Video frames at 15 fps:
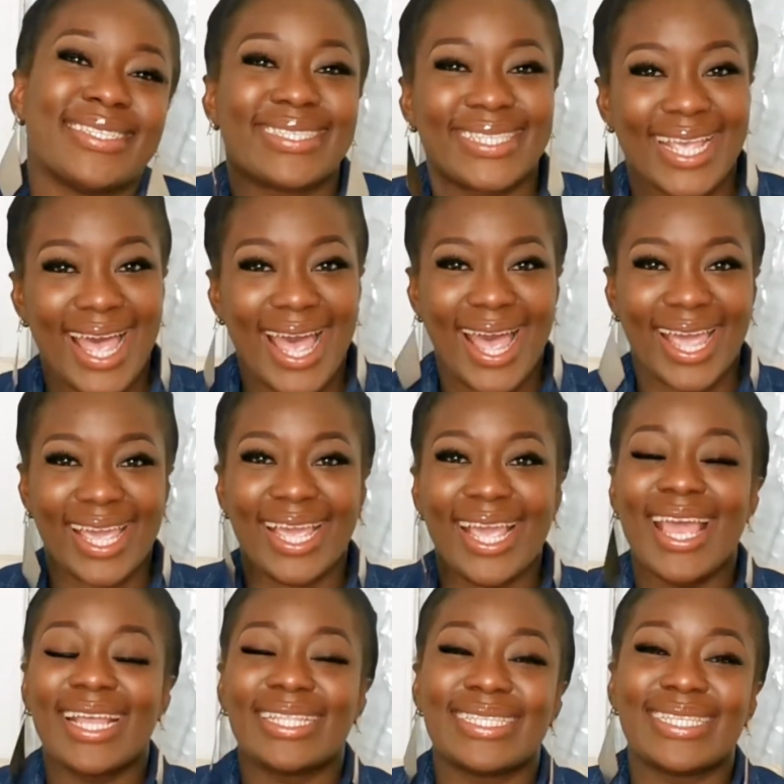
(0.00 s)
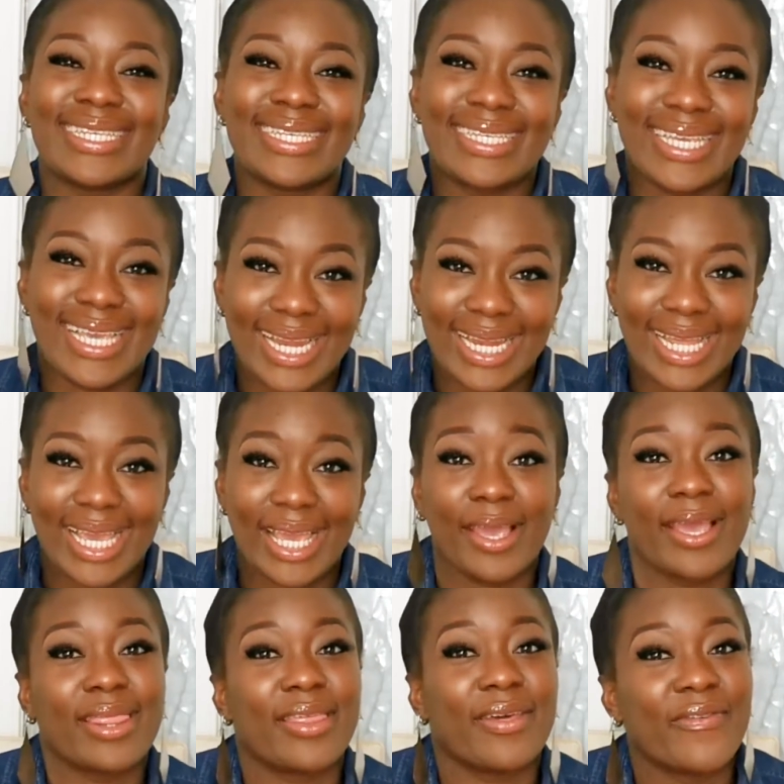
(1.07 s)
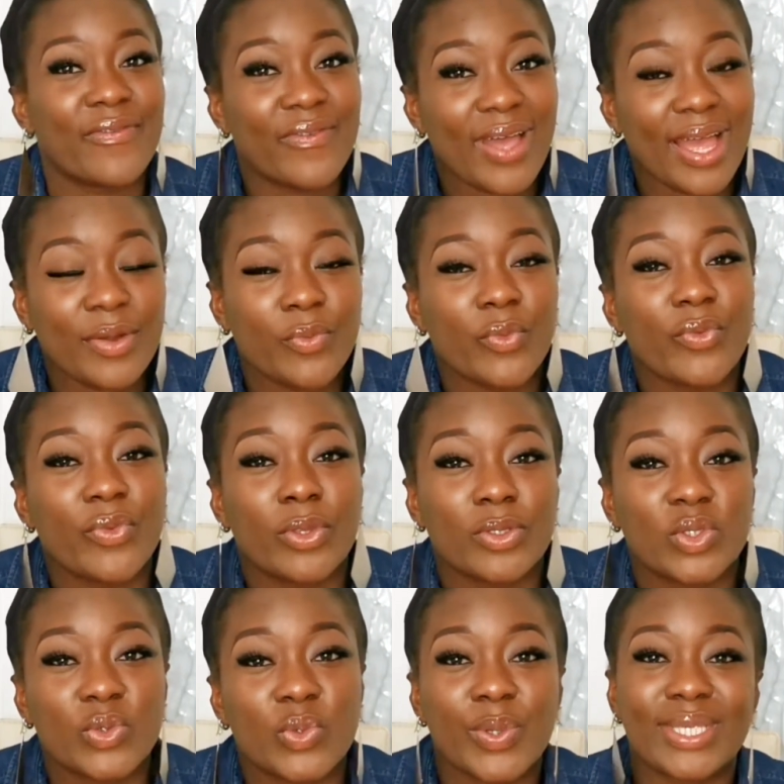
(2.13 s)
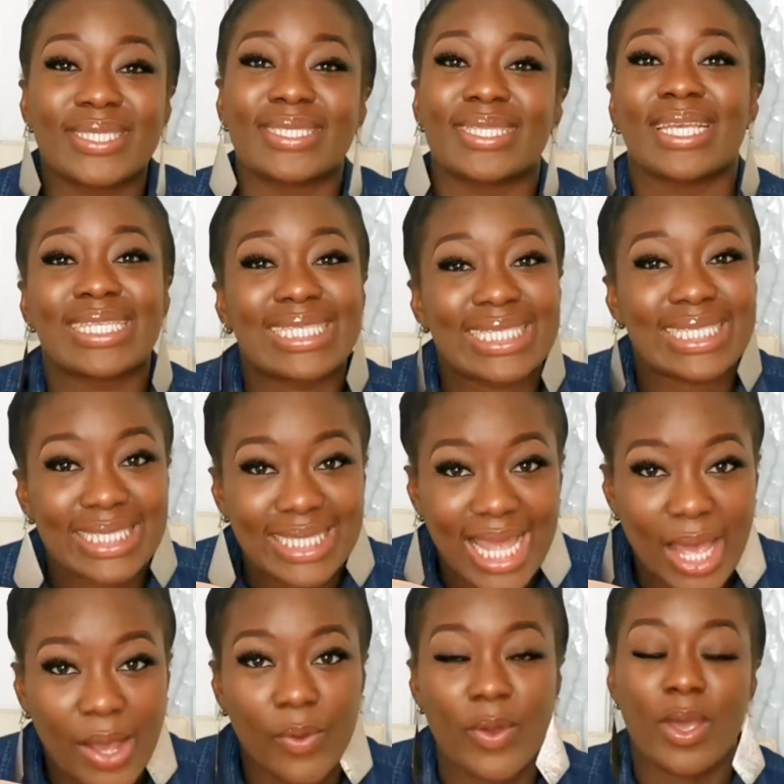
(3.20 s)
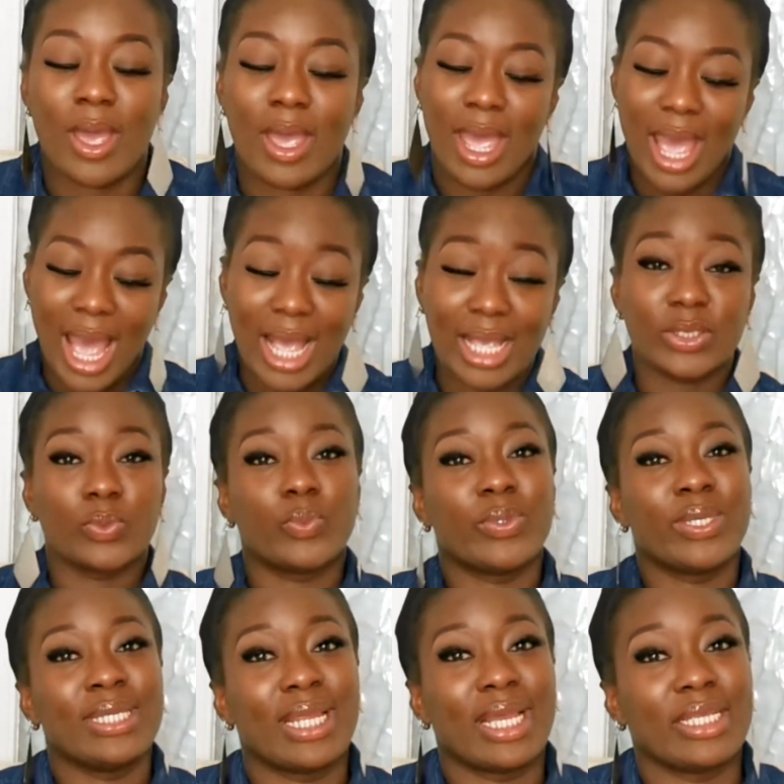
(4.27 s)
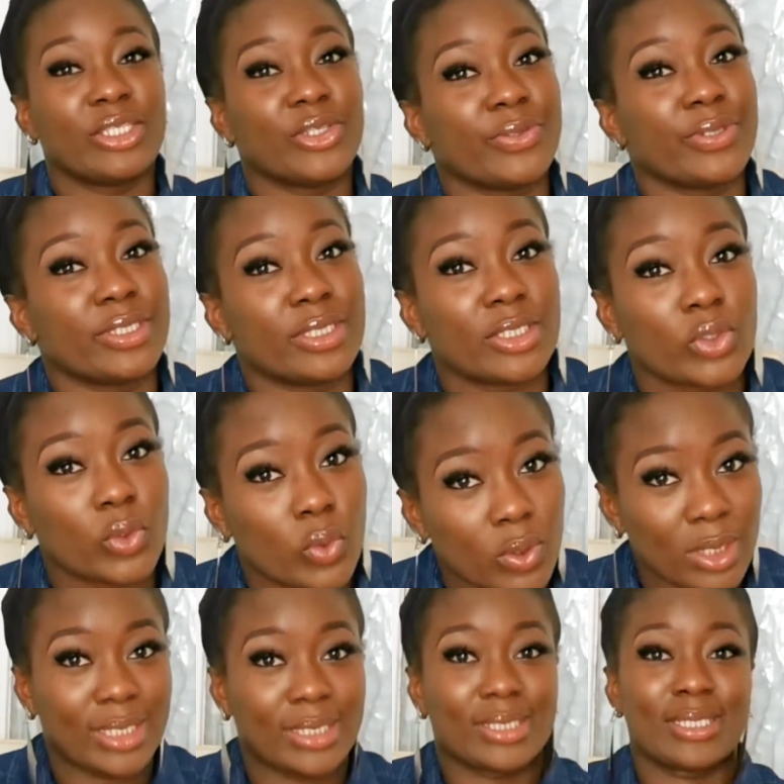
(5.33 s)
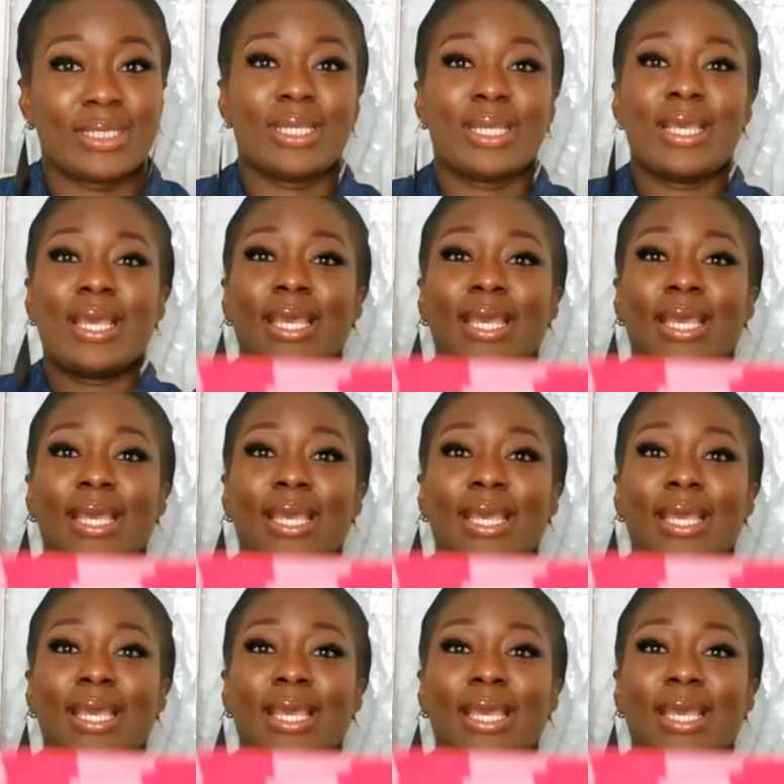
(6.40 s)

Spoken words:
to tie the gele, the fan with a twist style, as we Nigerians call it,